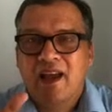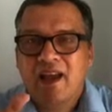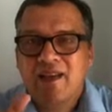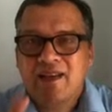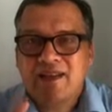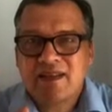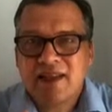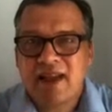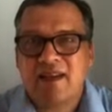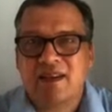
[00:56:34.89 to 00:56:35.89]

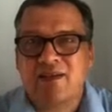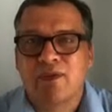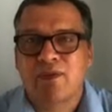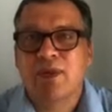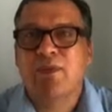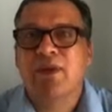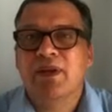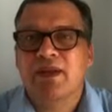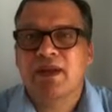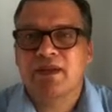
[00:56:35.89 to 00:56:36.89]
Understand what people
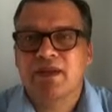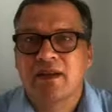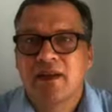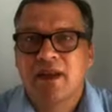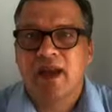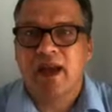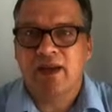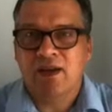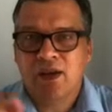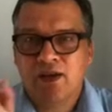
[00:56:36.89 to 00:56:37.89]
need
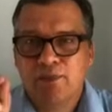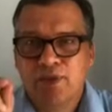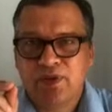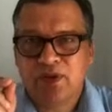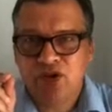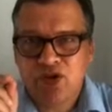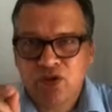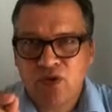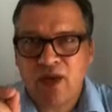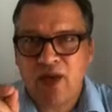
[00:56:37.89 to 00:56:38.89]
and not put
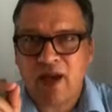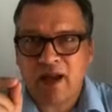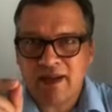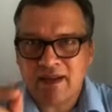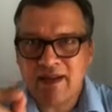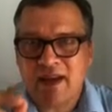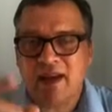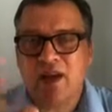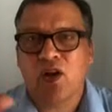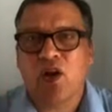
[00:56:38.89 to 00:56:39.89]
your
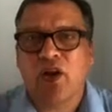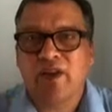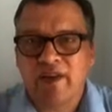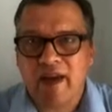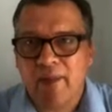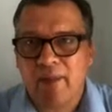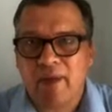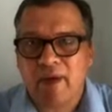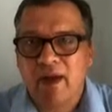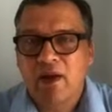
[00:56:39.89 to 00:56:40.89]
understanding on them.
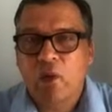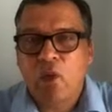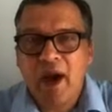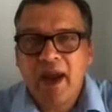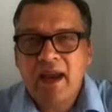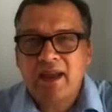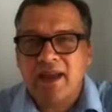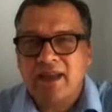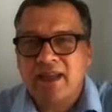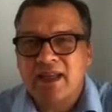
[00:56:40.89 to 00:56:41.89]
Wait
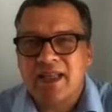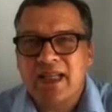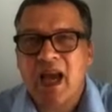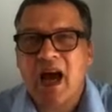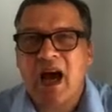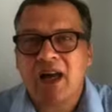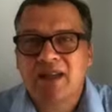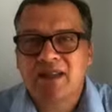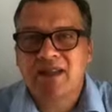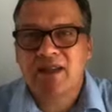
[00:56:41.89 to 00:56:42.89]
until they're
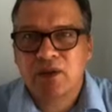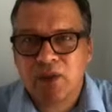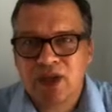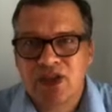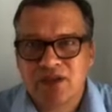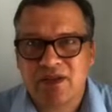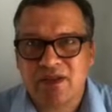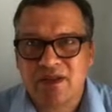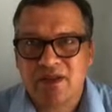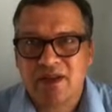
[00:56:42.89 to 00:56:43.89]
asked
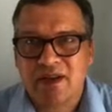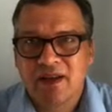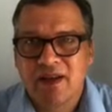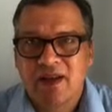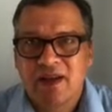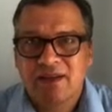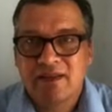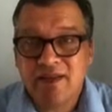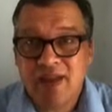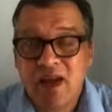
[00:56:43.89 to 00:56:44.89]
questions.
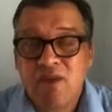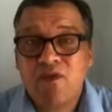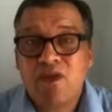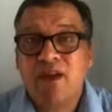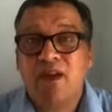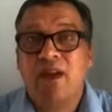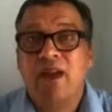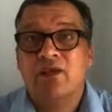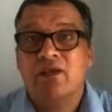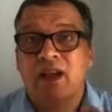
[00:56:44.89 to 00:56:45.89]
The same we
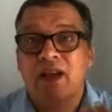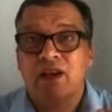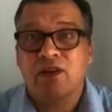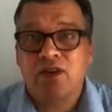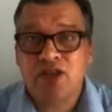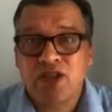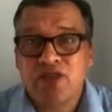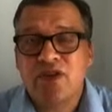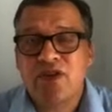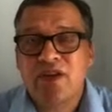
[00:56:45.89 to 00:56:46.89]
educate our
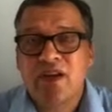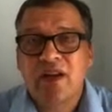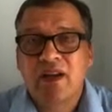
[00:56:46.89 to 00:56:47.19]
children